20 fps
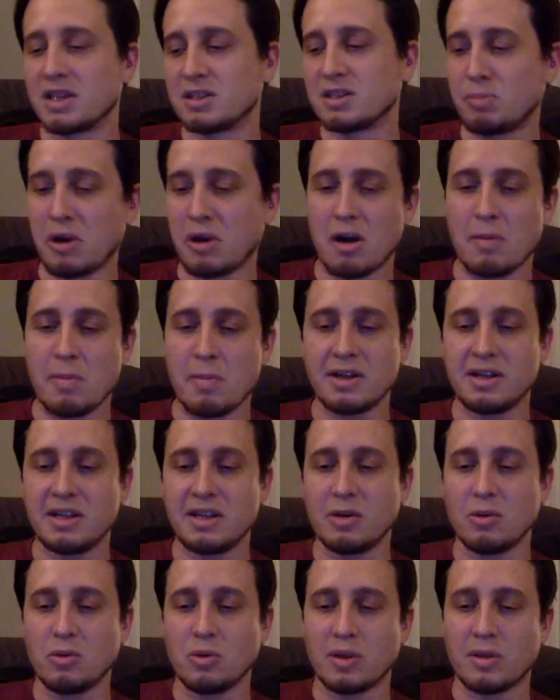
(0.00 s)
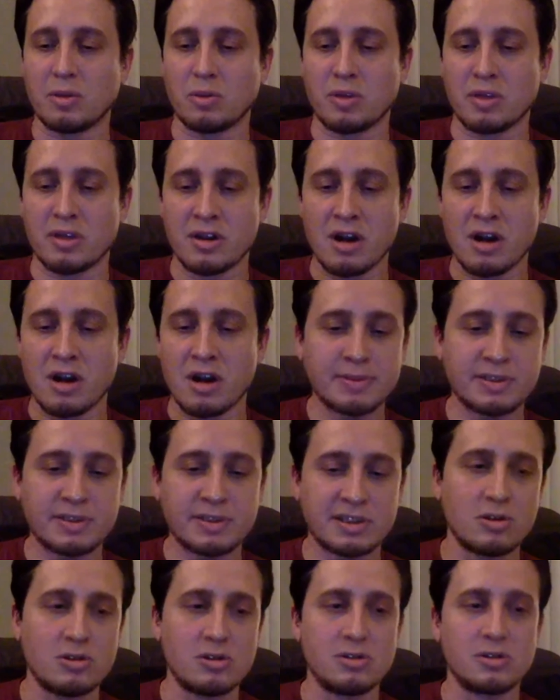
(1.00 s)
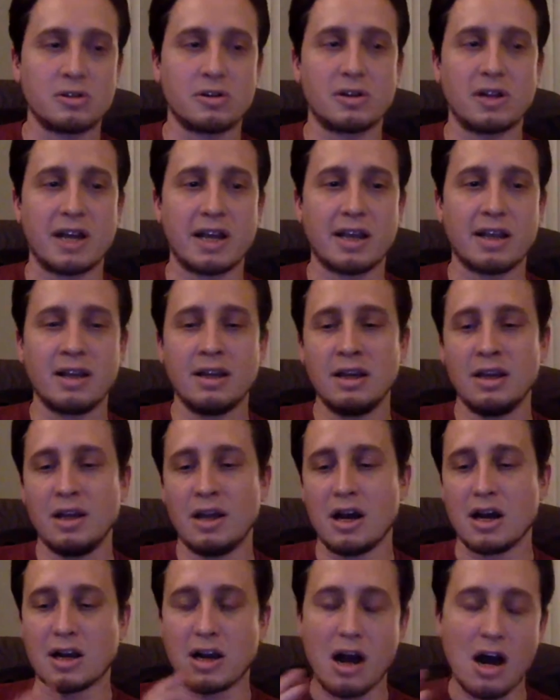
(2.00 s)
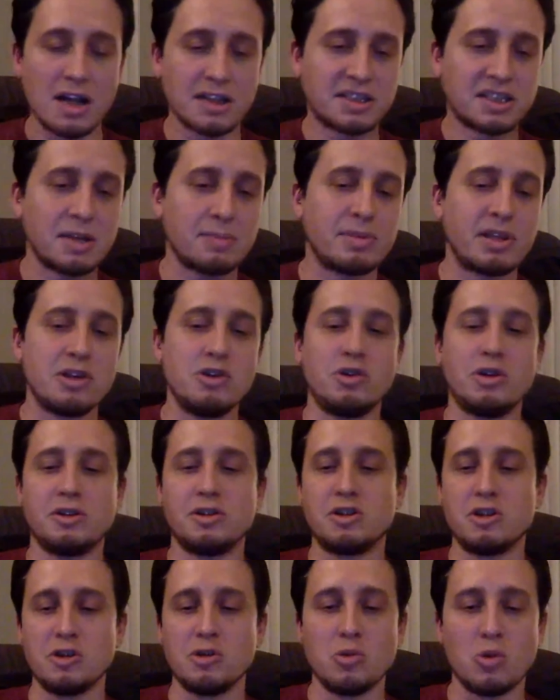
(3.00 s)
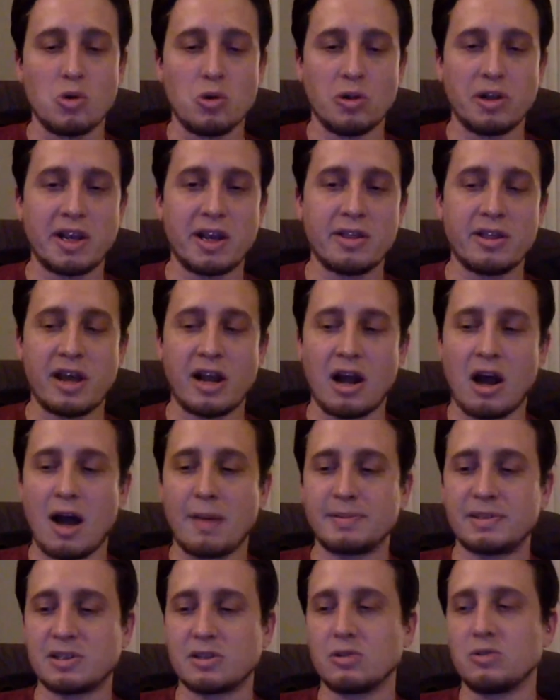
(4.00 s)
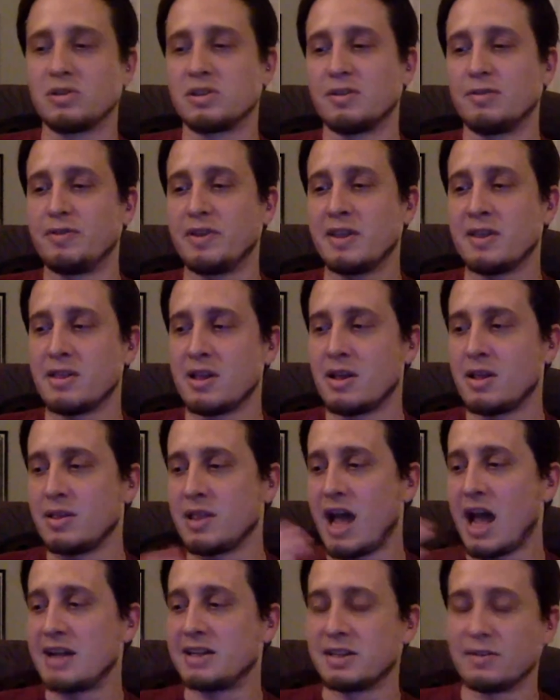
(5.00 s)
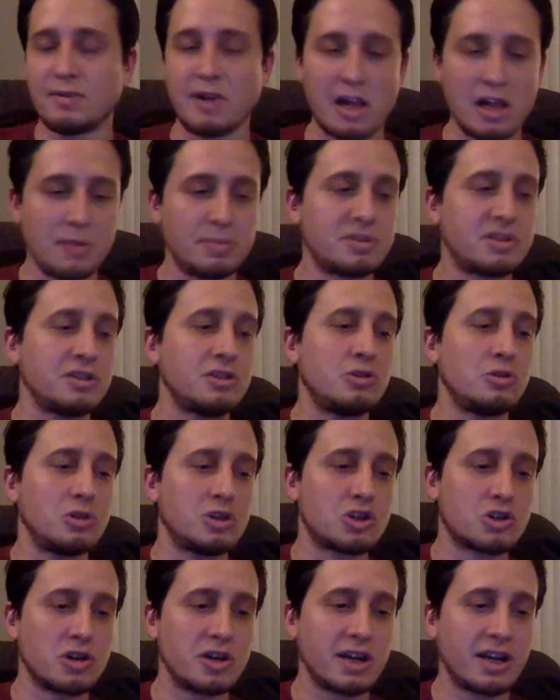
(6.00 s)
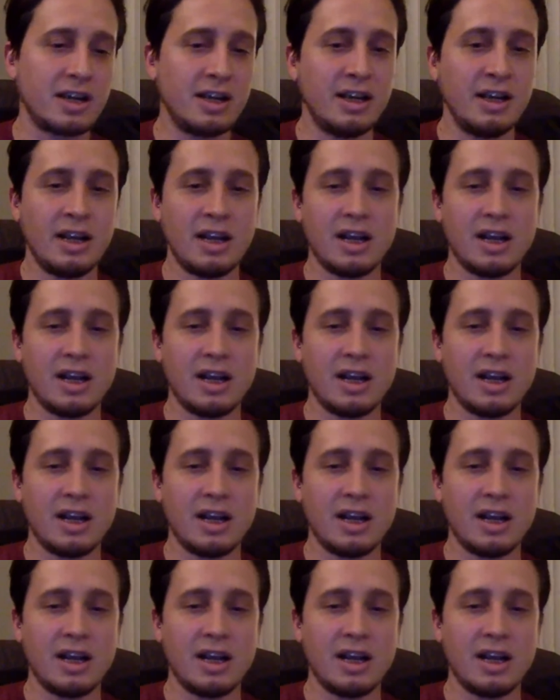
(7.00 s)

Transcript: experimenting with with an obstacle or like a concept that you could do only on that obstacle, to, and then that develops into a trick,